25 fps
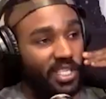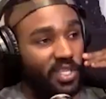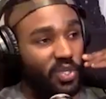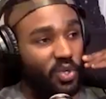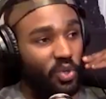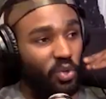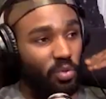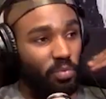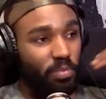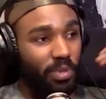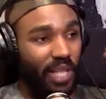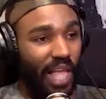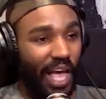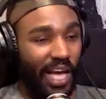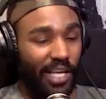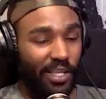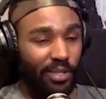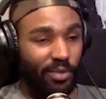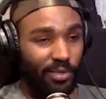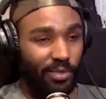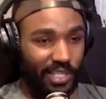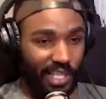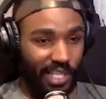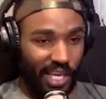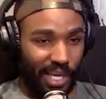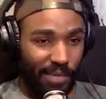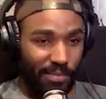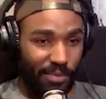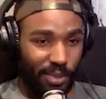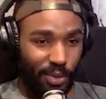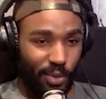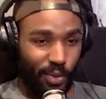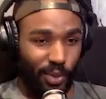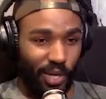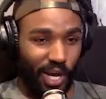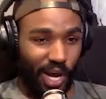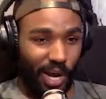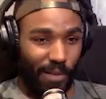two black dudes came to
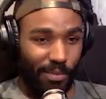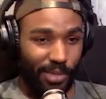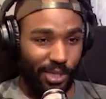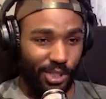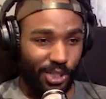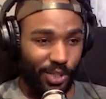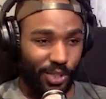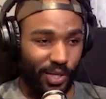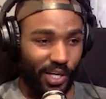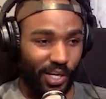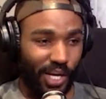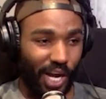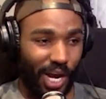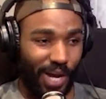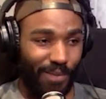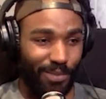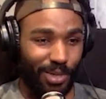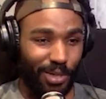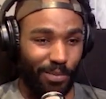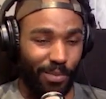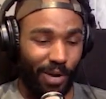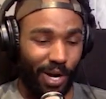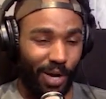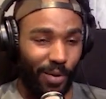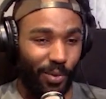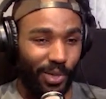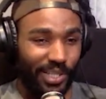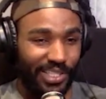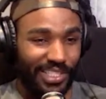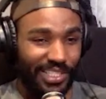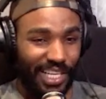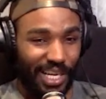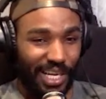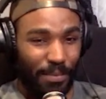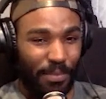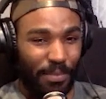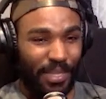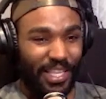do a comedy show at Comedy Bar one
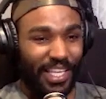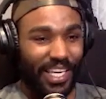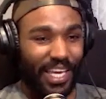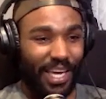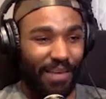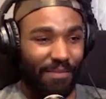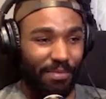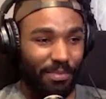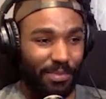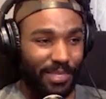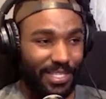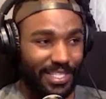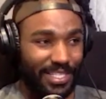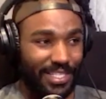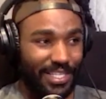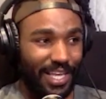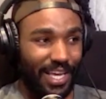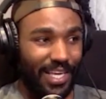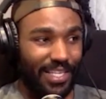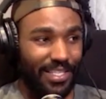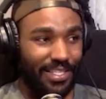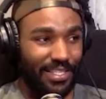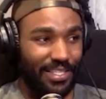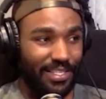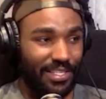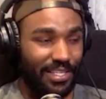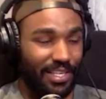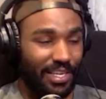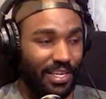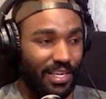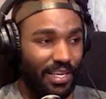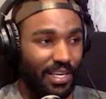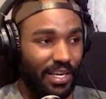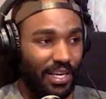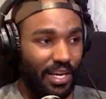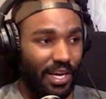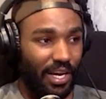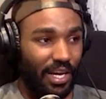time, and they came from the states,
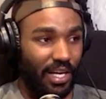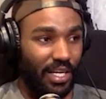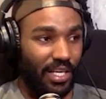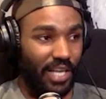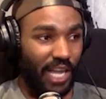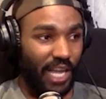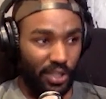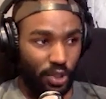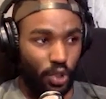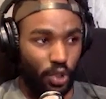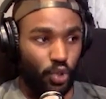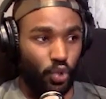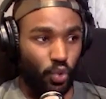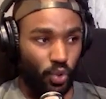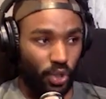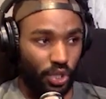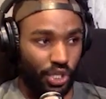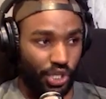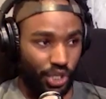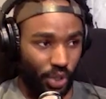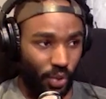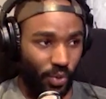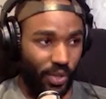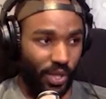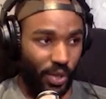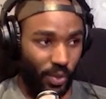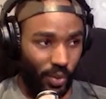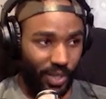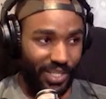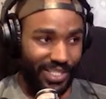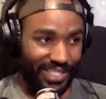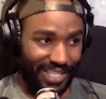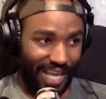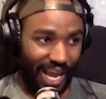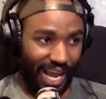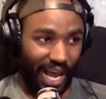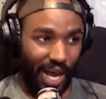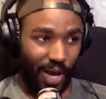uh, not to do the show. They were
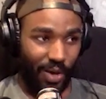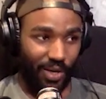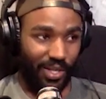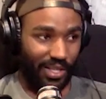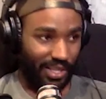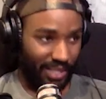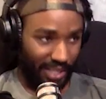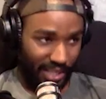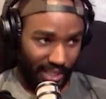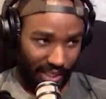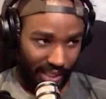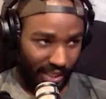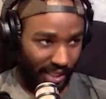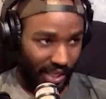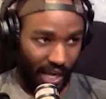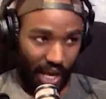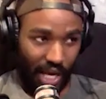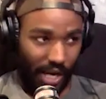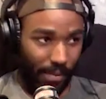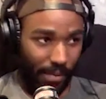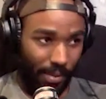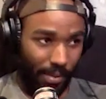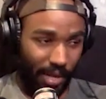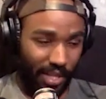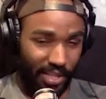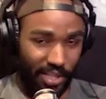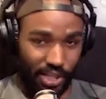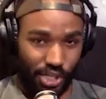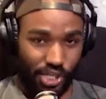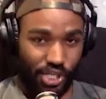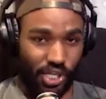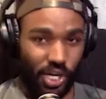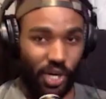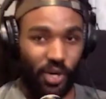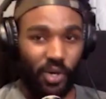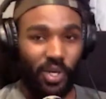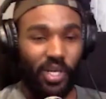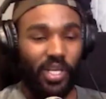in town and they got up on the
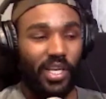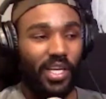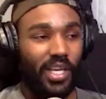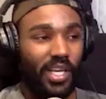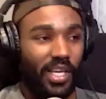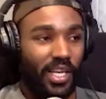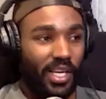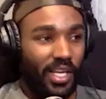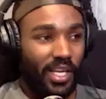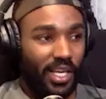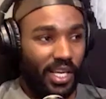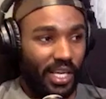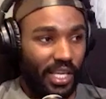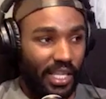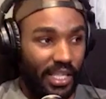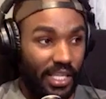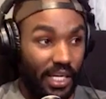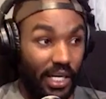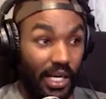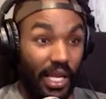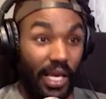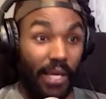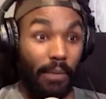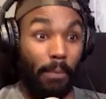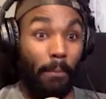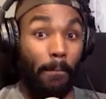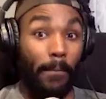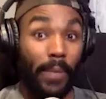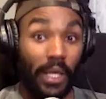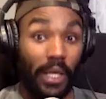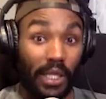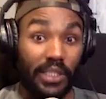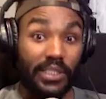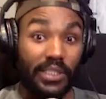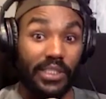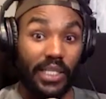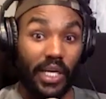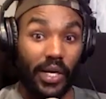show, and they're like
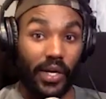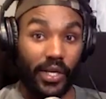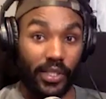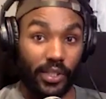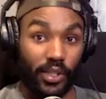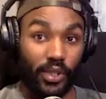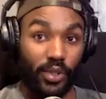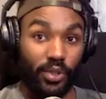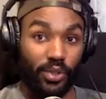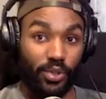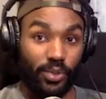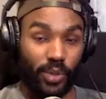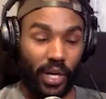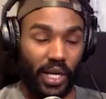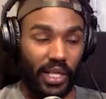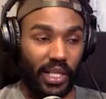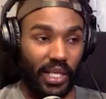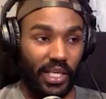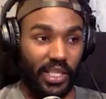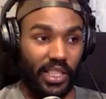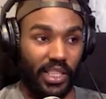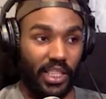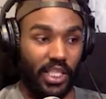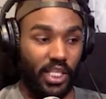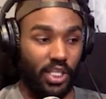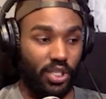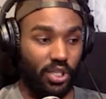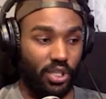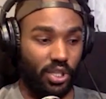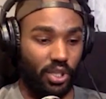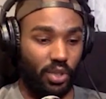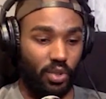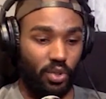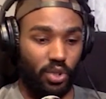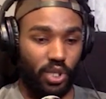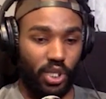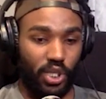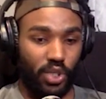military dudes, right? Like these
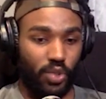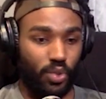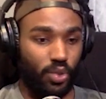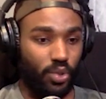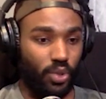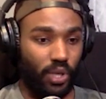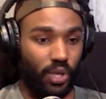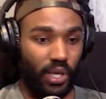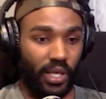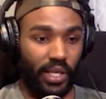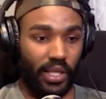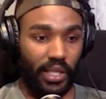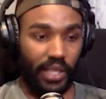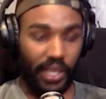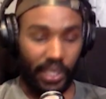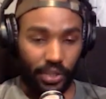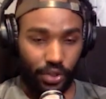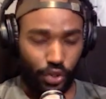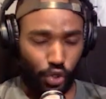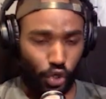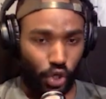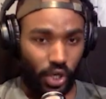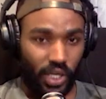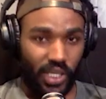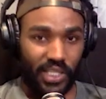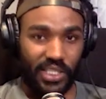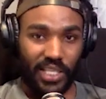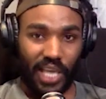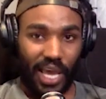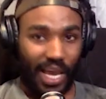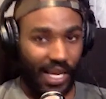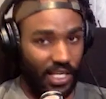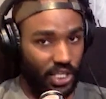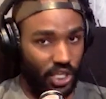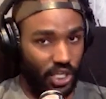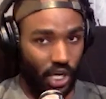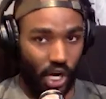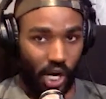these dudes were like late thirties,
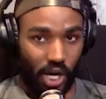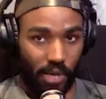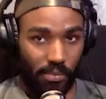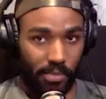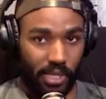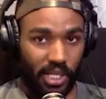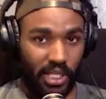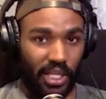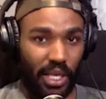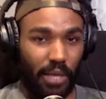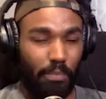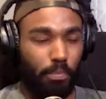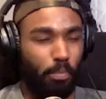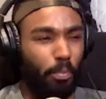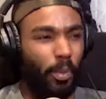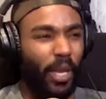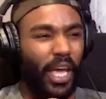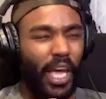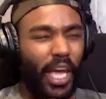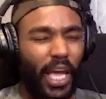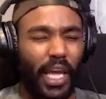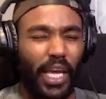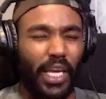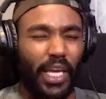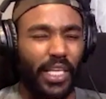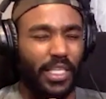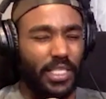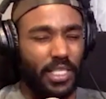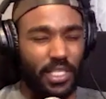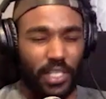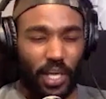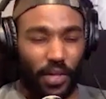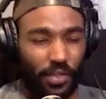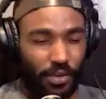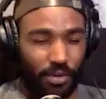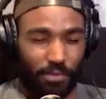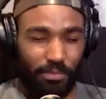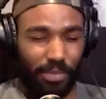ex army, like big
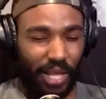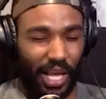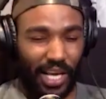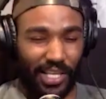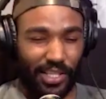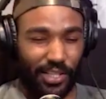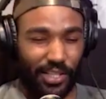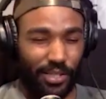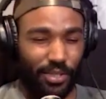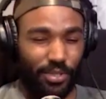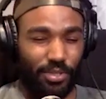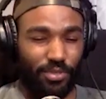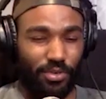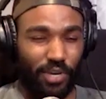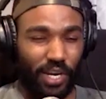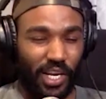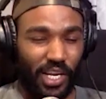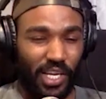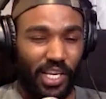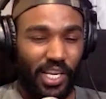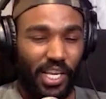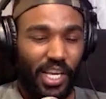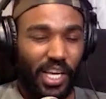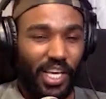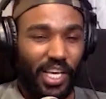Southern black dudes, right?